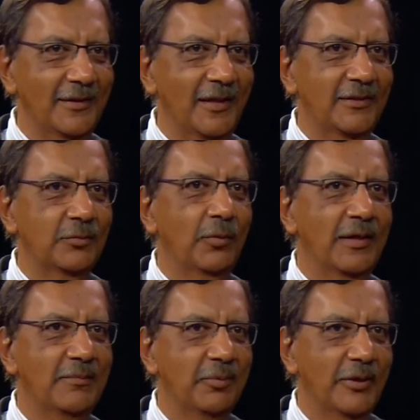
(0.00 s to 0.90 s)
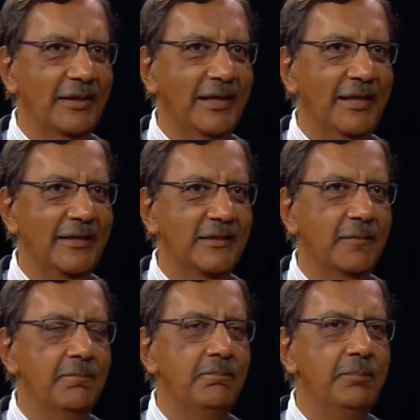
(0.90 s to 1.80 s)
Has $1.8
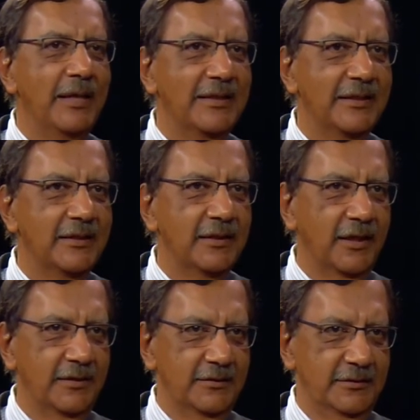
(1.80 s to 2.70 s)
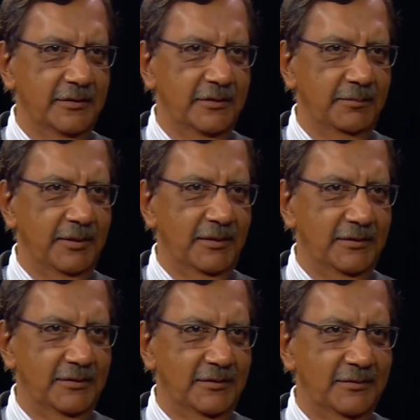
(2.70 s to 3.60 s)
billion in
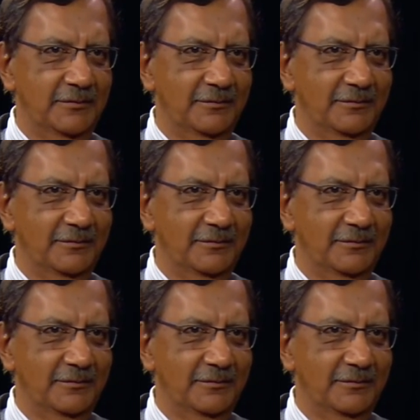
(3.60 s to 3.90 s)
deposits.